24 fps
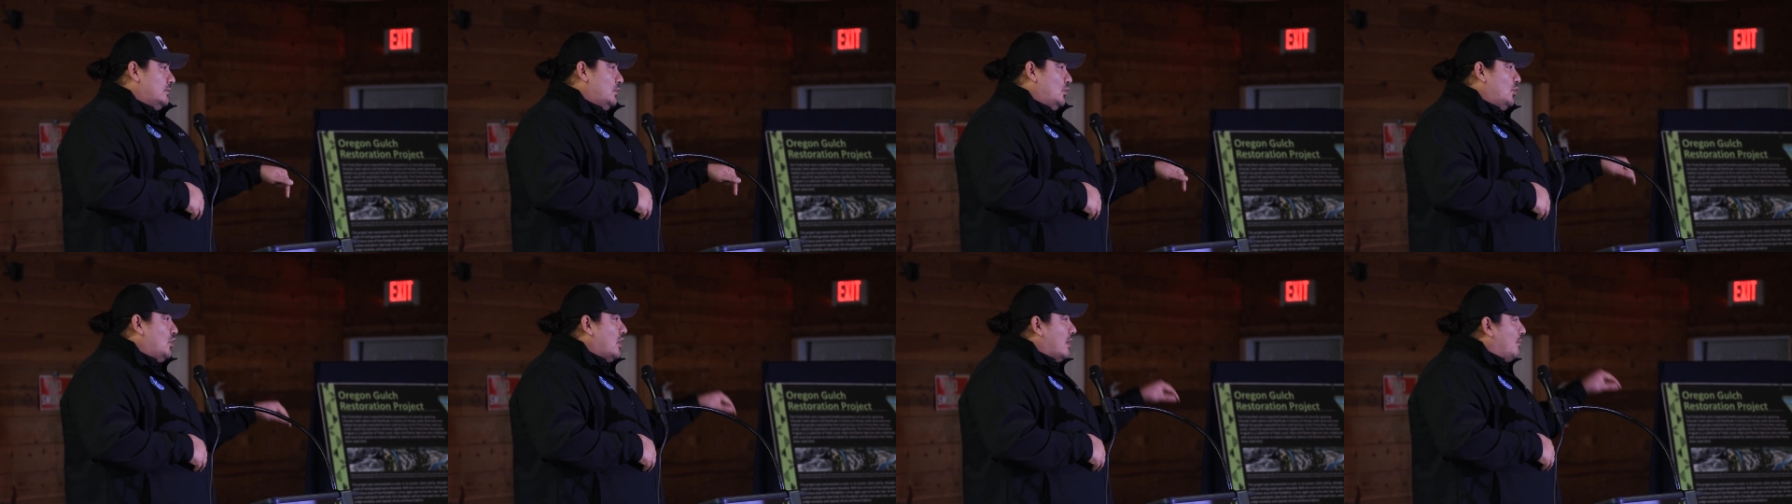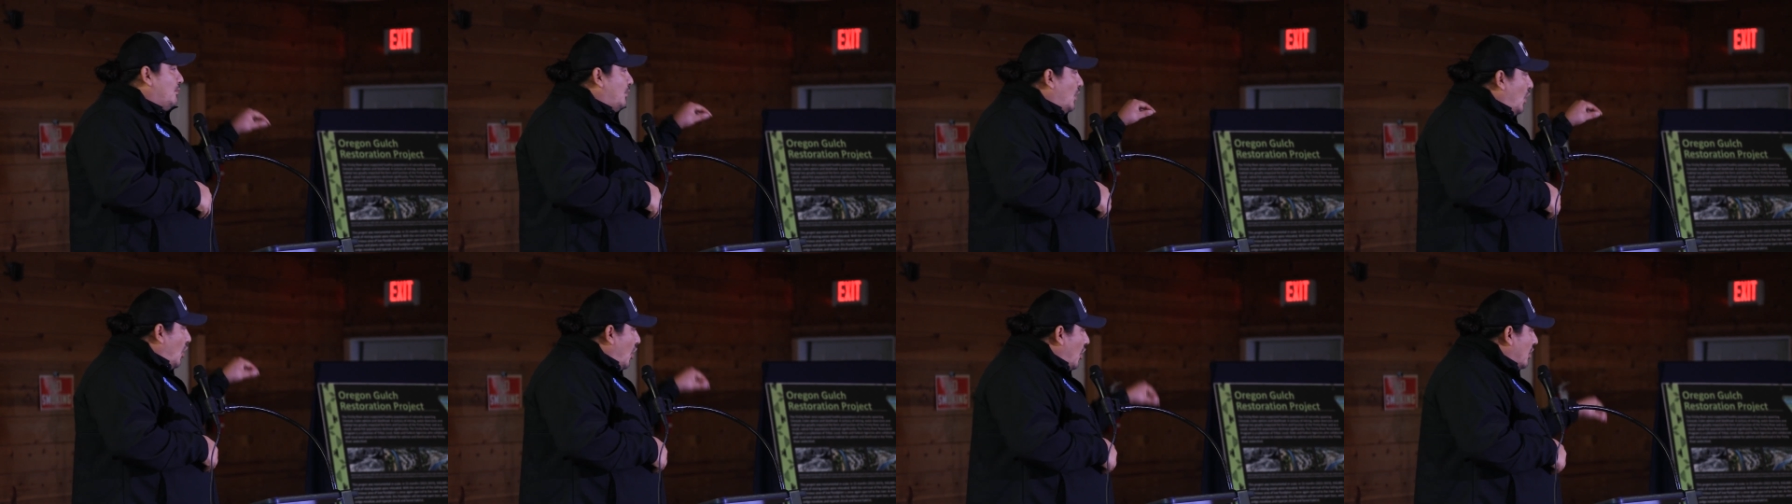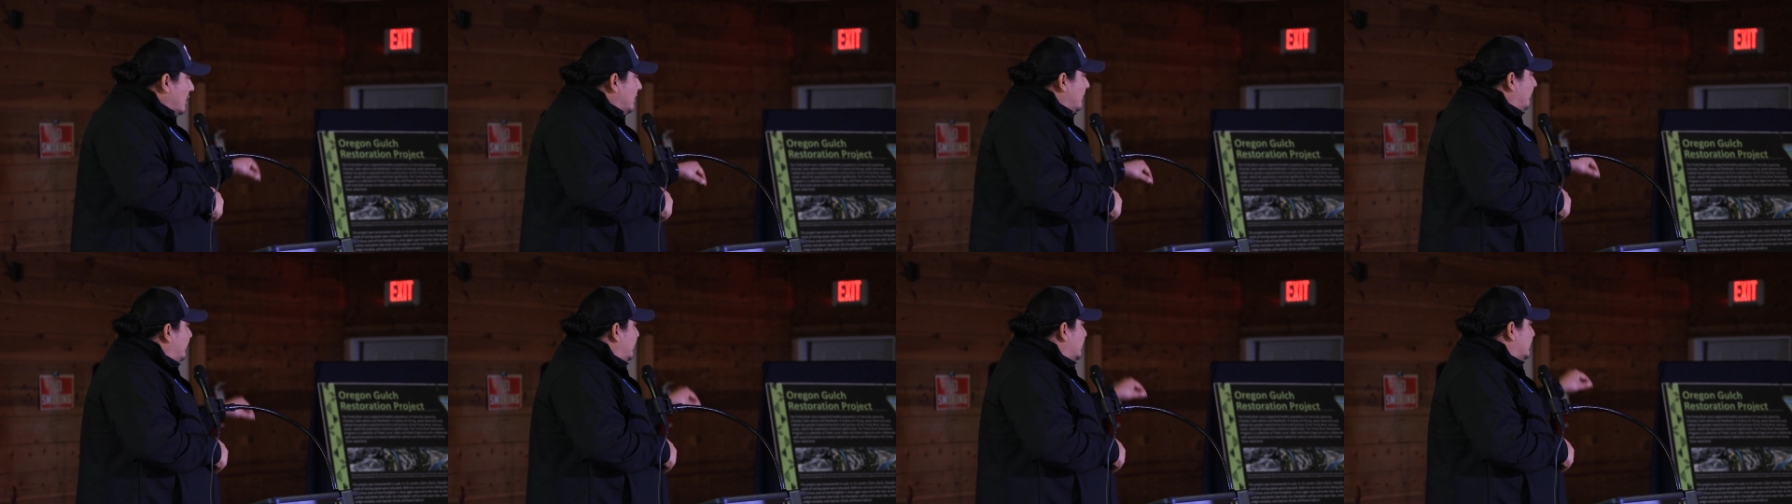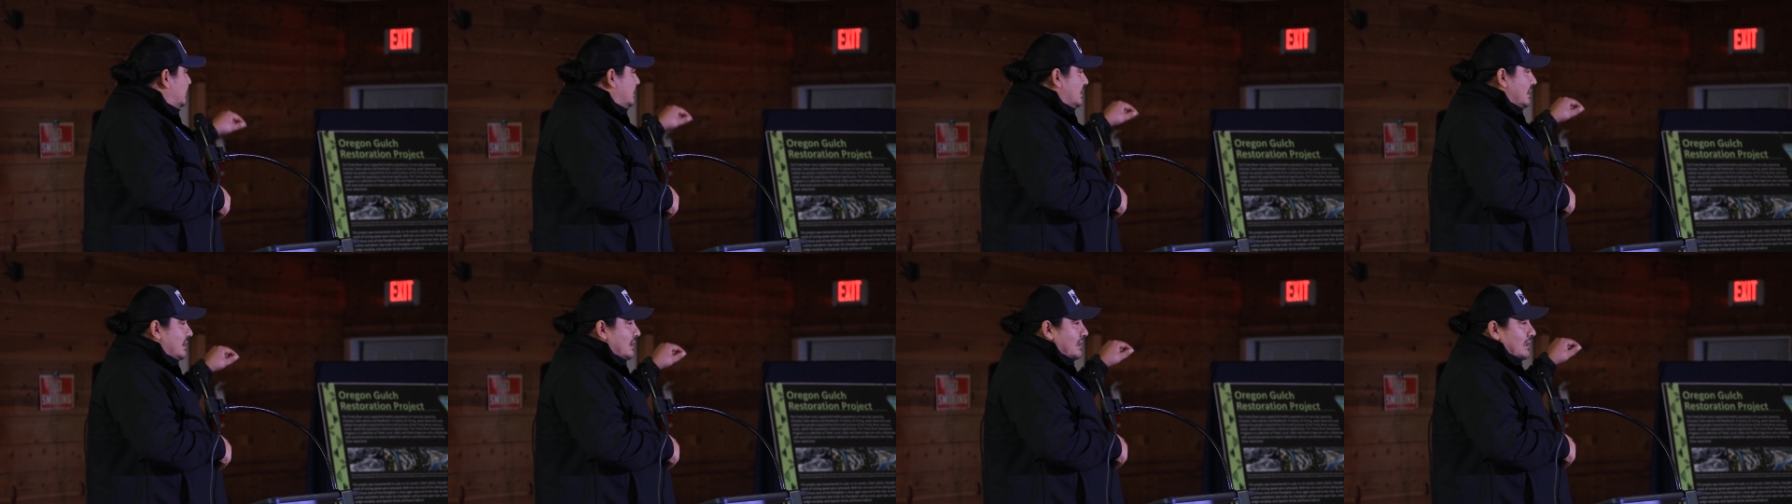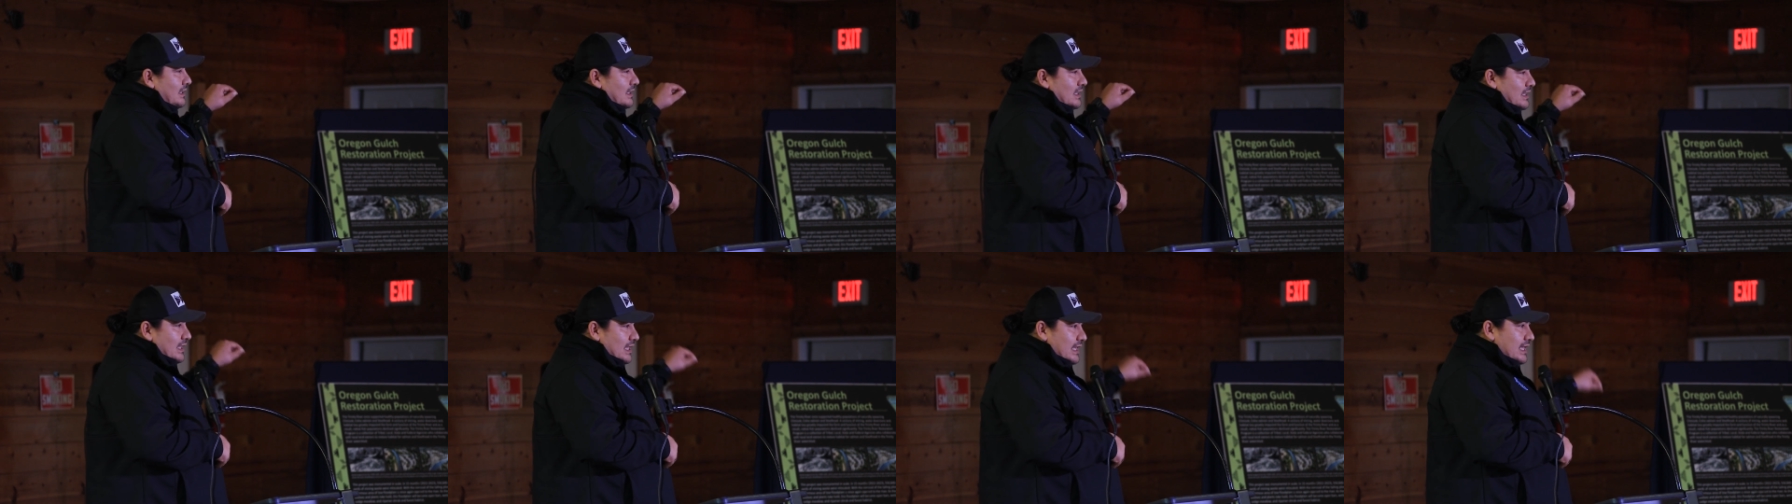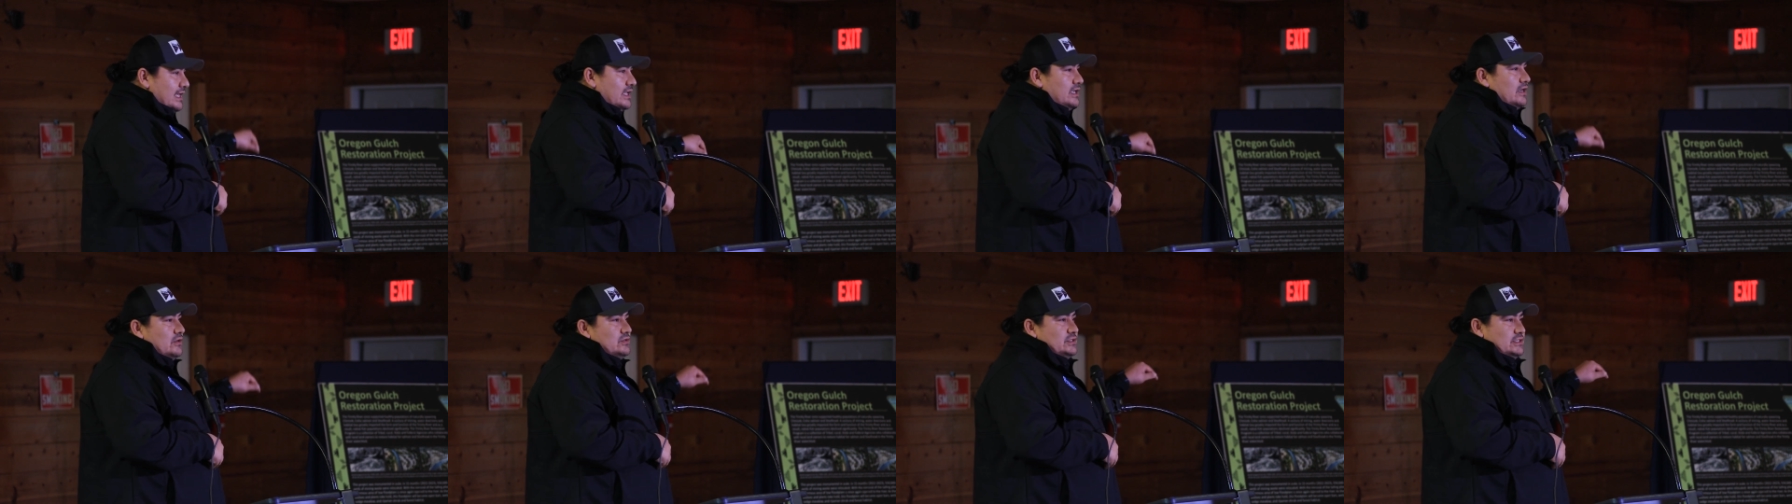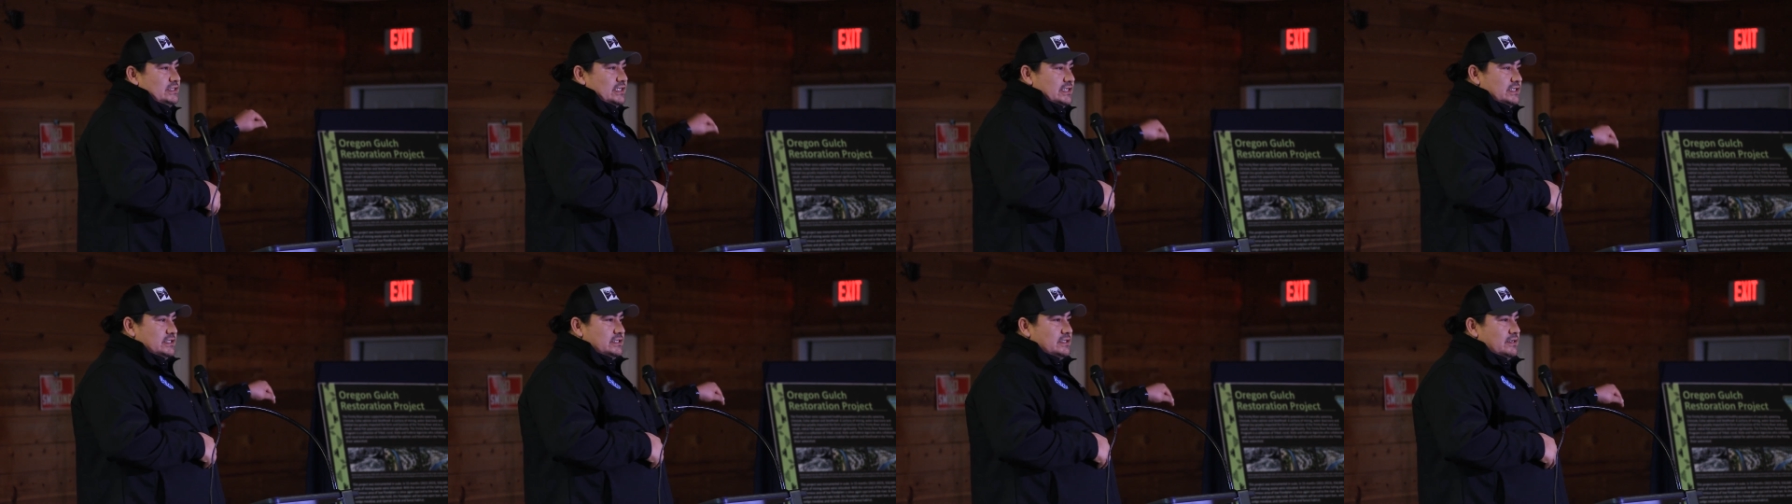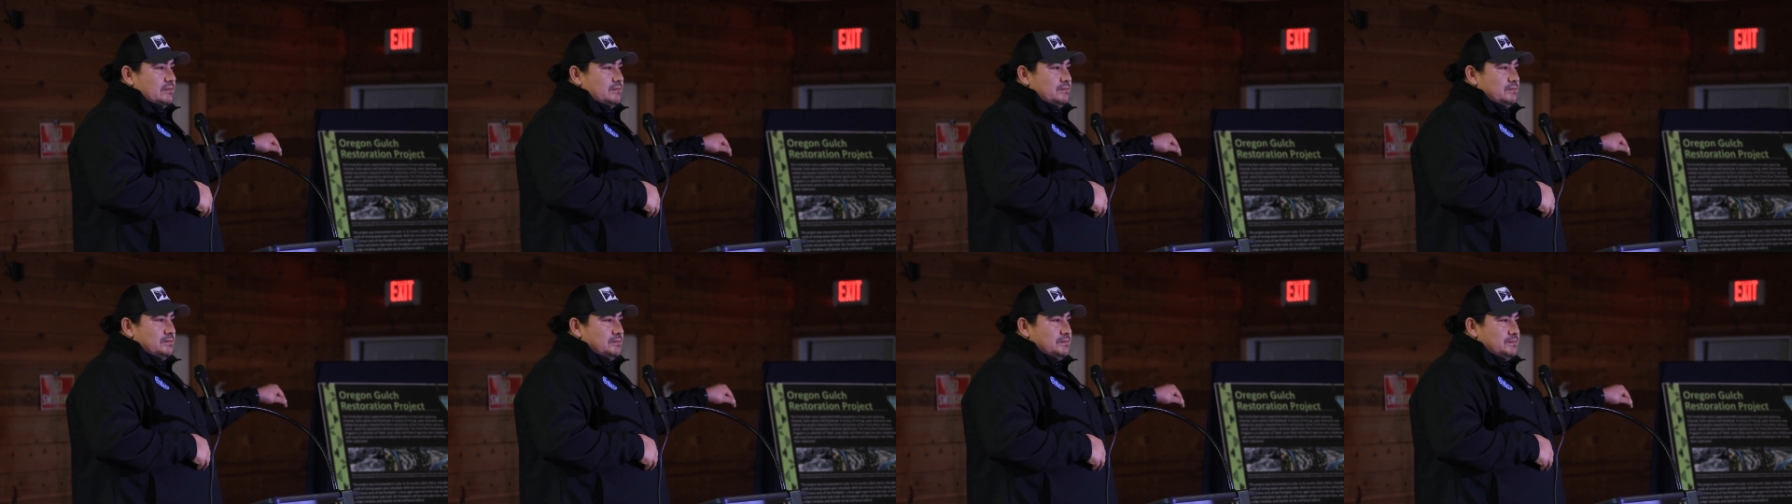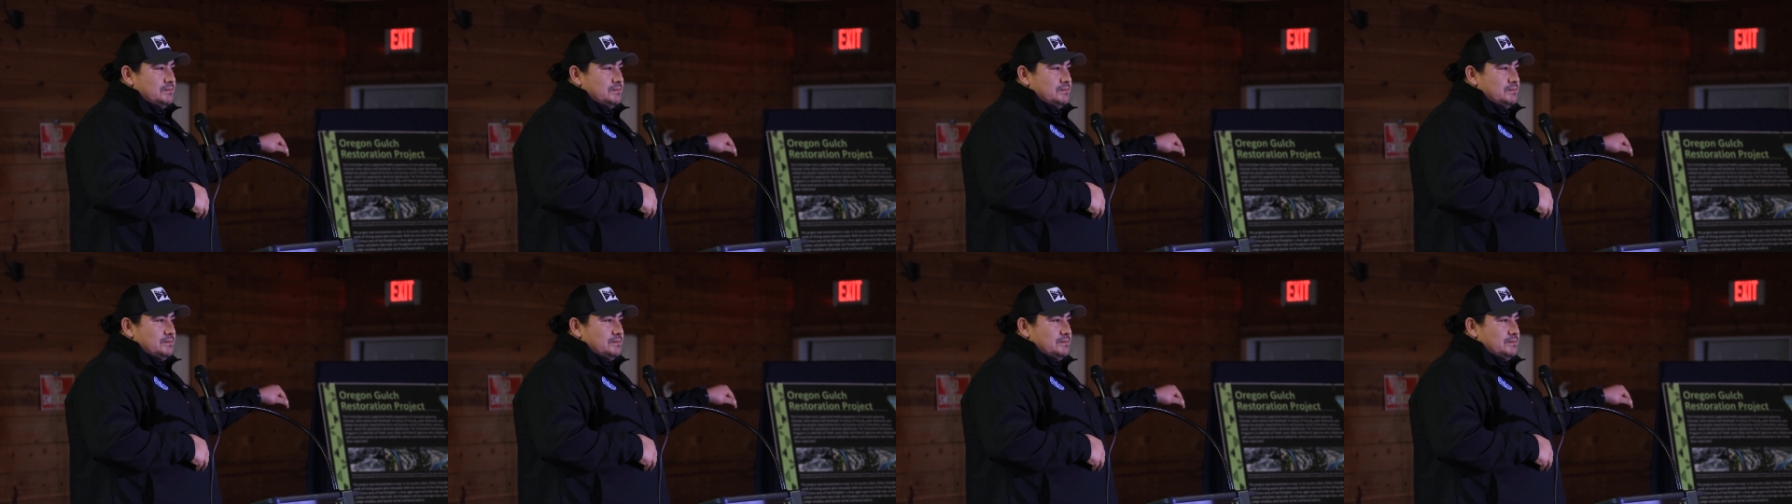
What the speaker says: We're a part of this ecosystem.